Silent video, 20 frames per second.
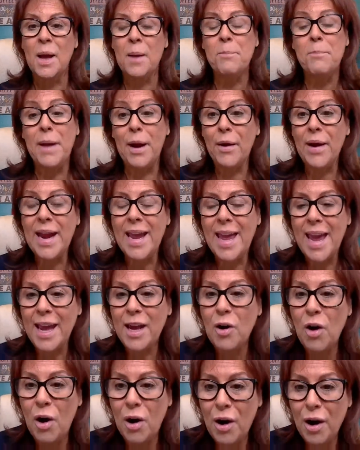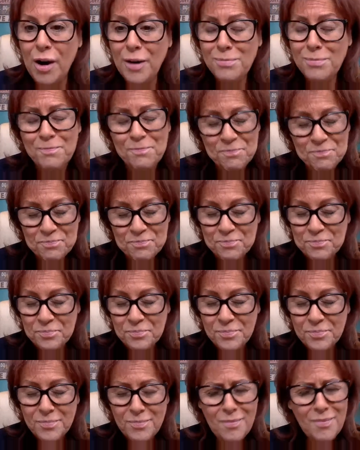Mary Kay Carr.
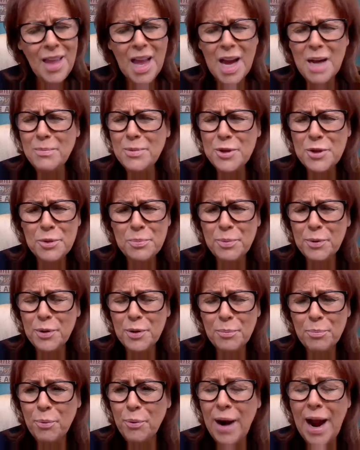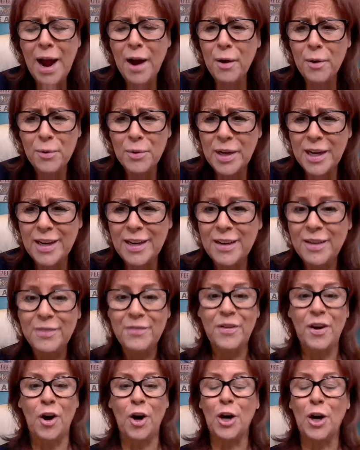I'm super proud
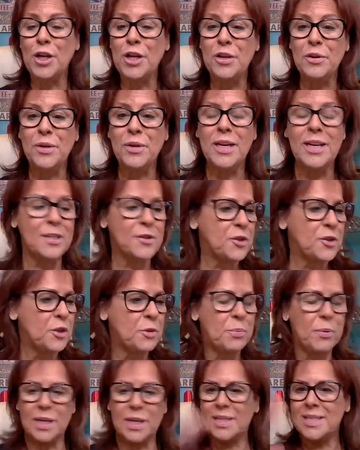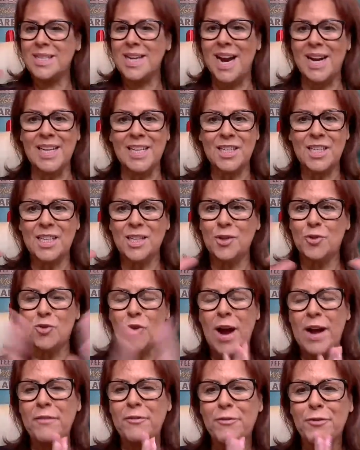of our unit, super excited to
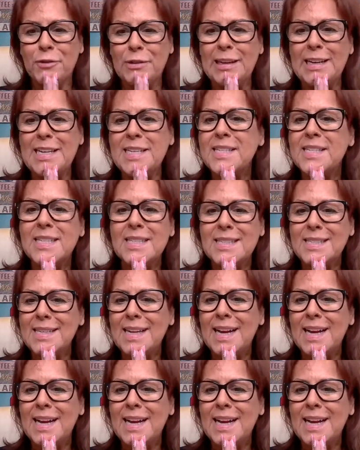drive free since